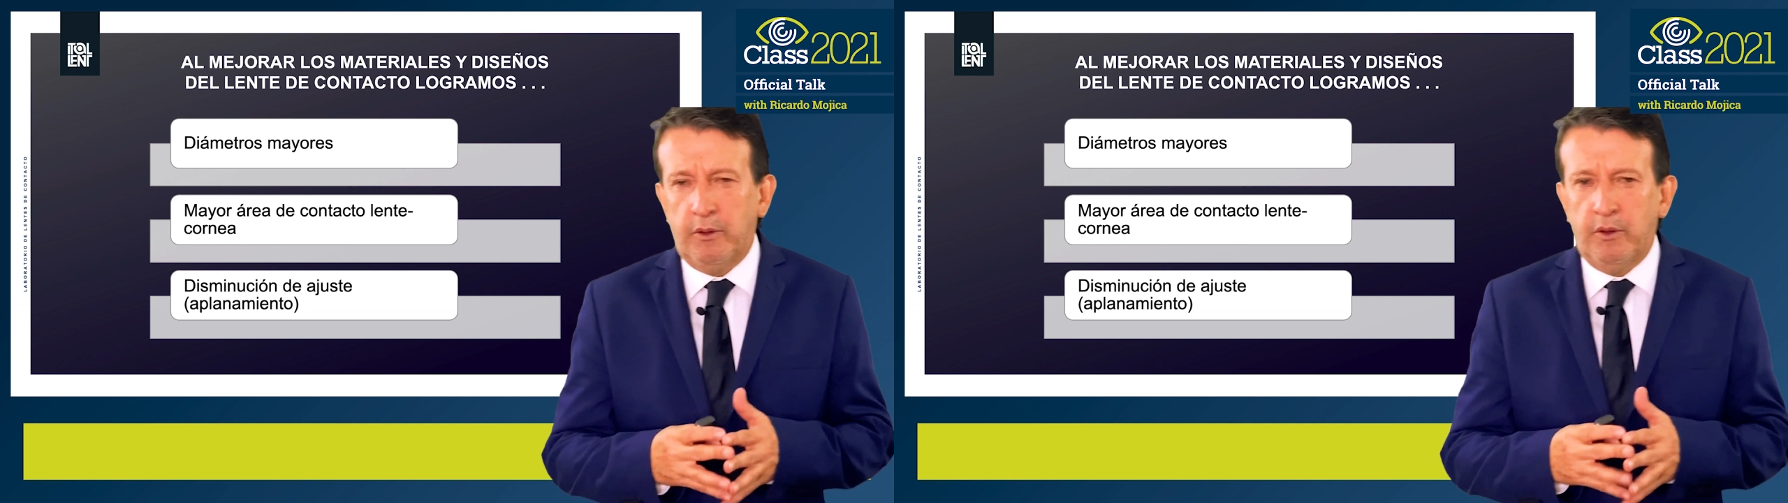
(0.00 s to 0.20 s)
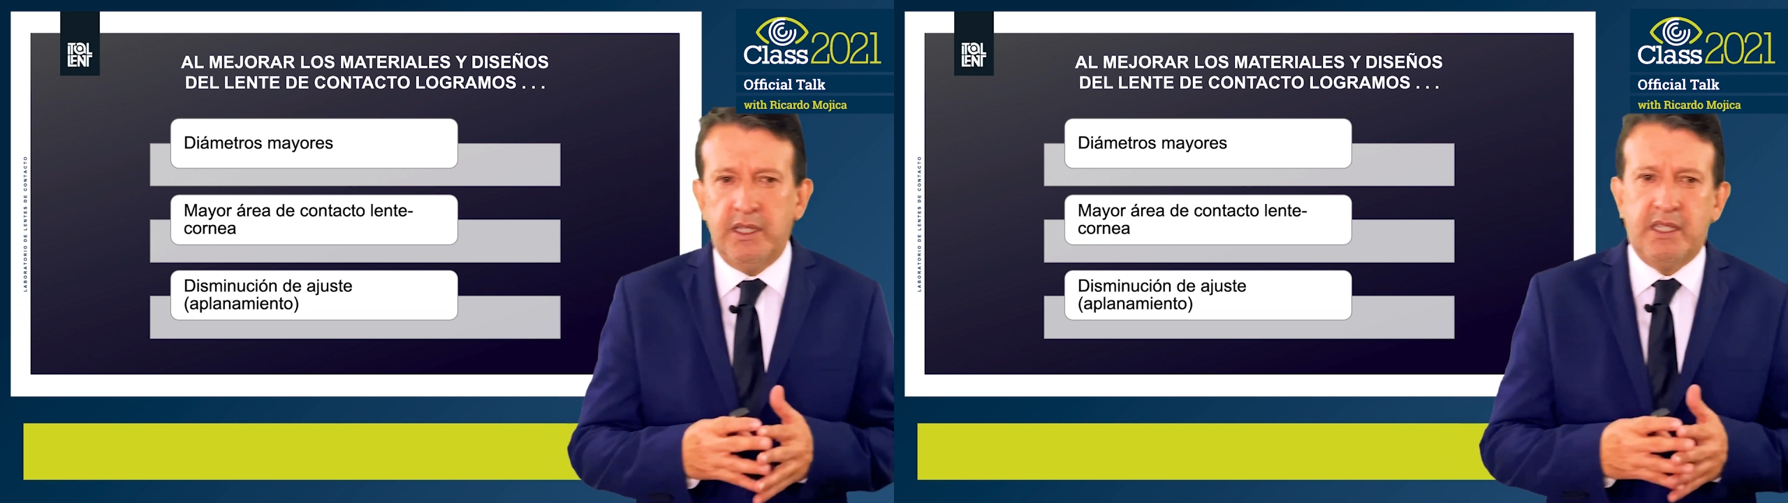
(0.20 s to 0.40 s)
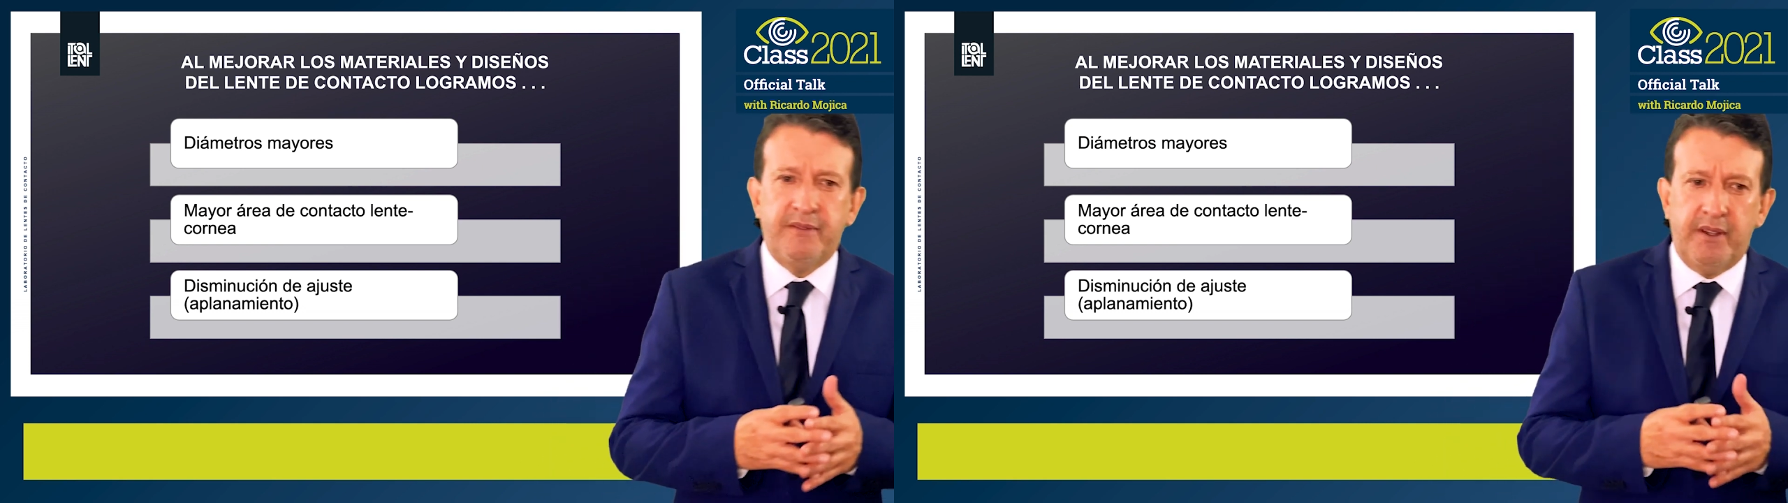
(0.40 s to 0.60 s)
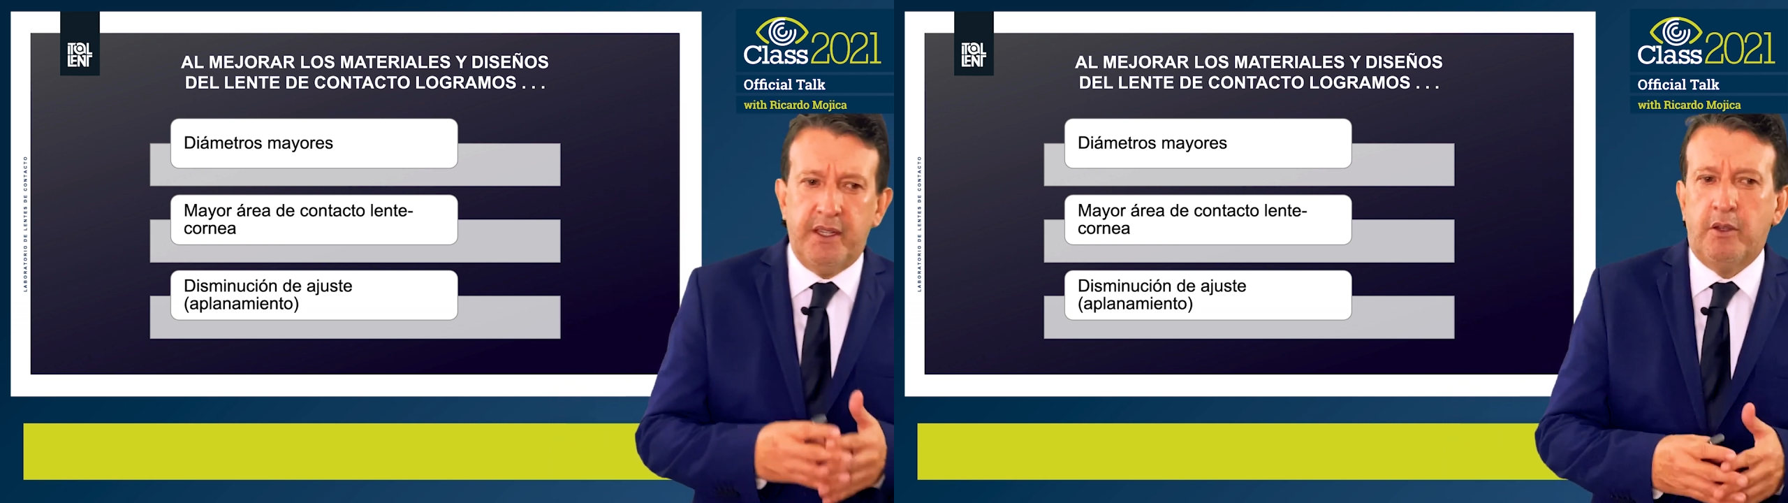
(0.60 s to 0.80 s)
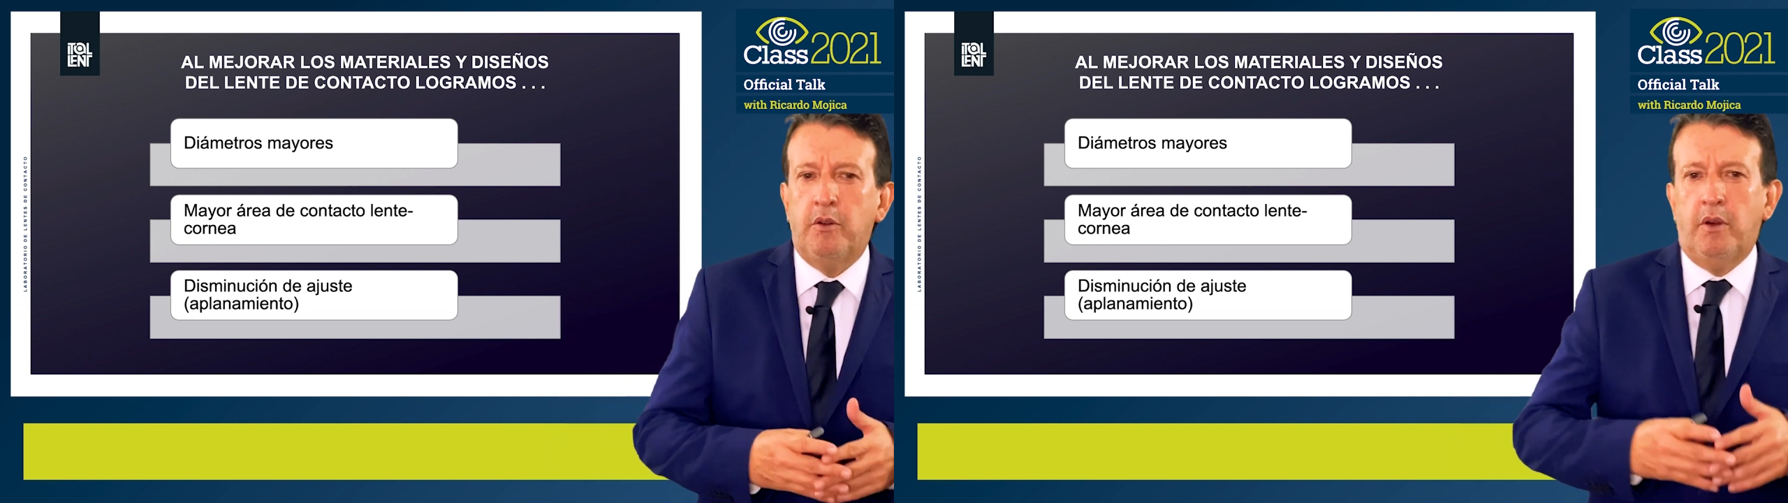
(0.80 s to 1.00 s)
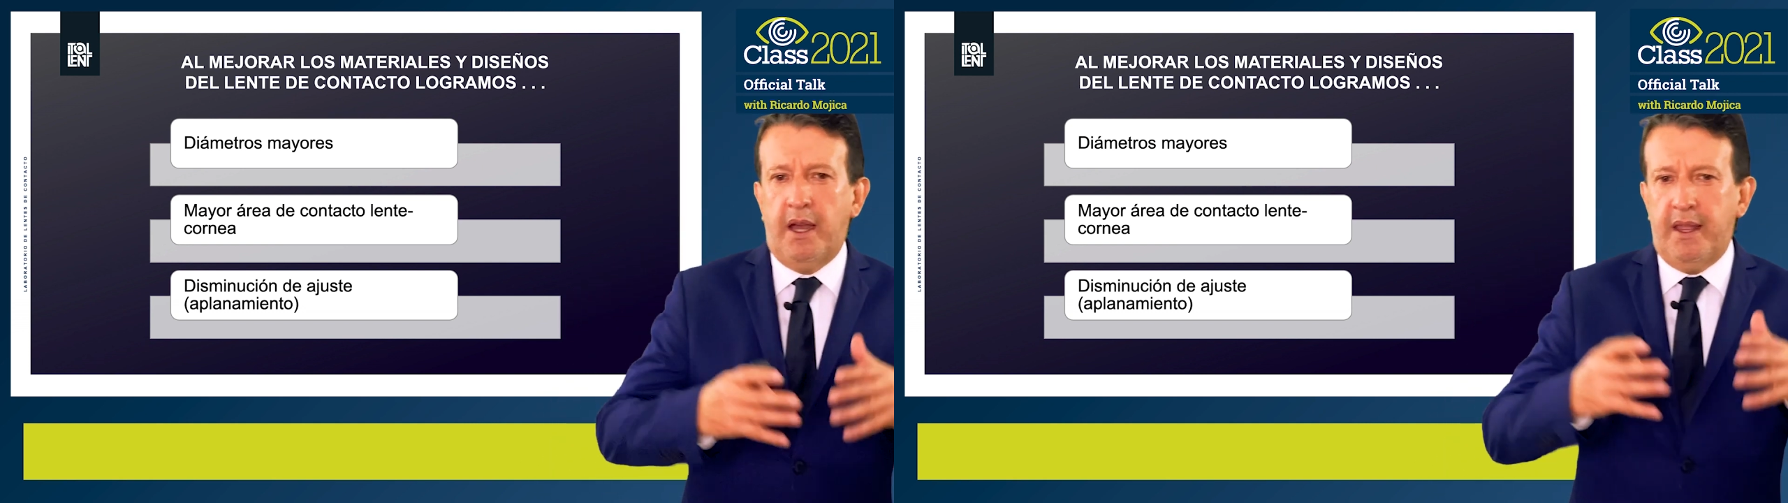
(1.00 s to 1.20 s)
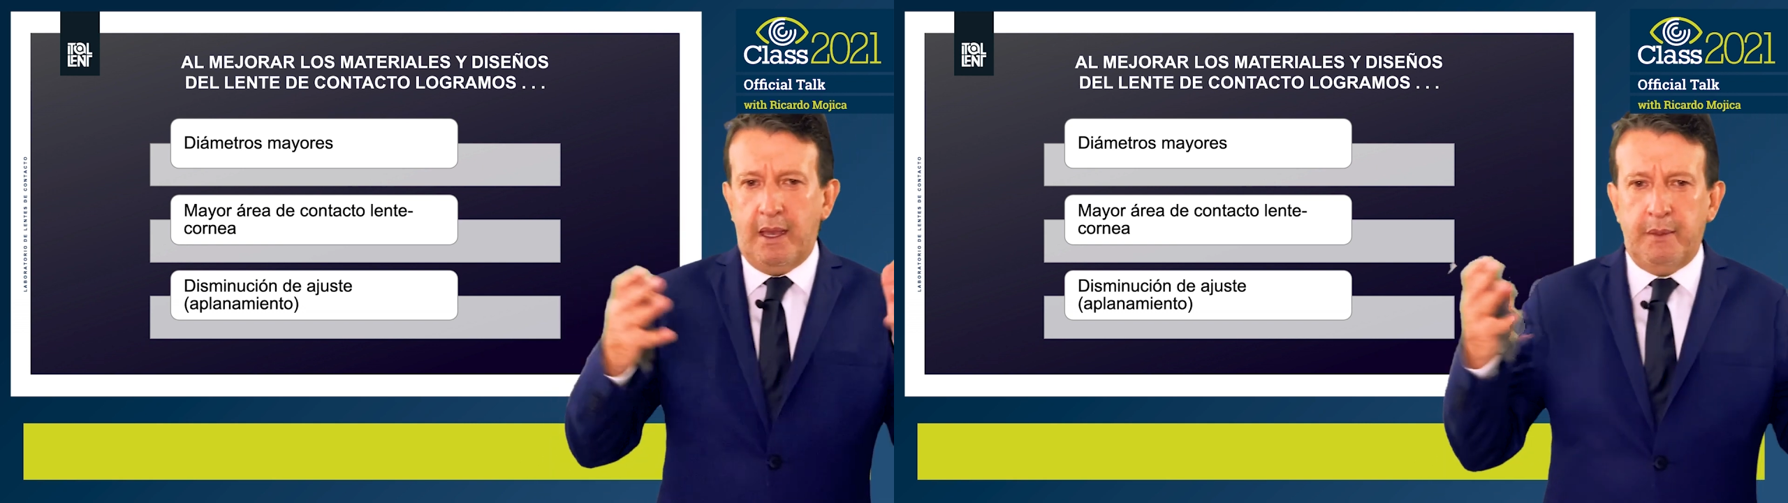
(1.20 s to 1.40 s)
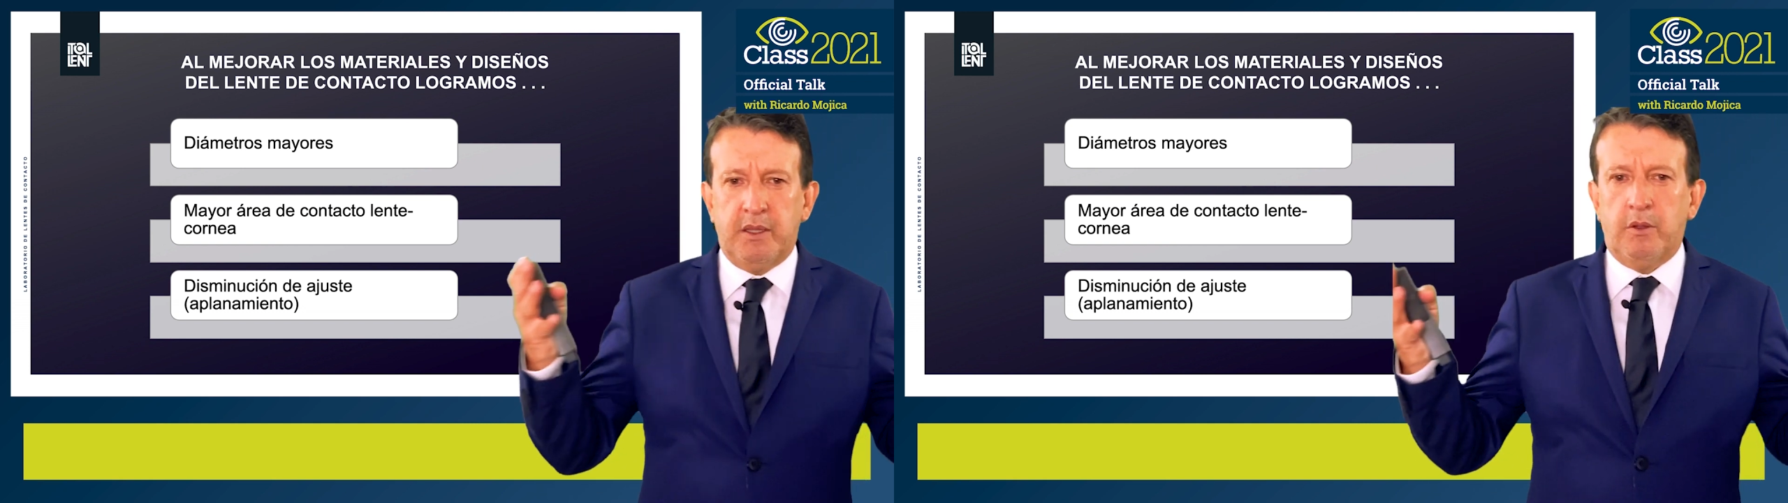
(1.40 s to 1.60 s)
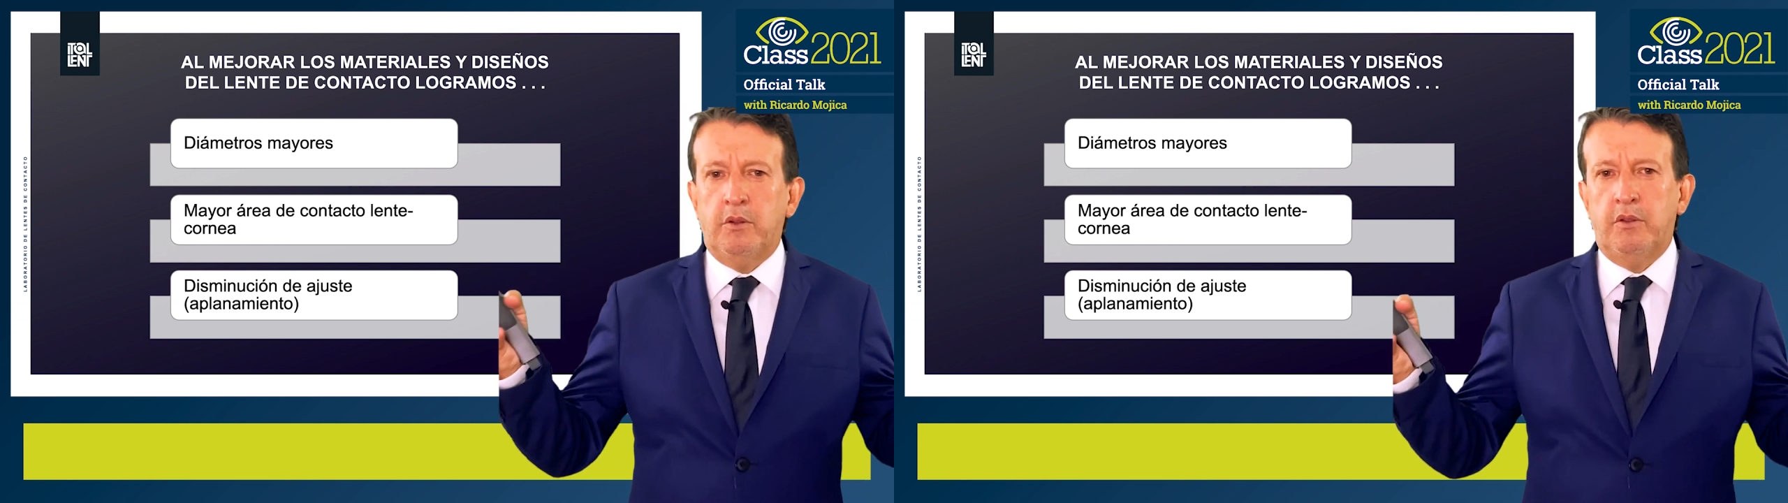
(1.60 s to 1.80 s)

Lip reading: diameter of 8.5,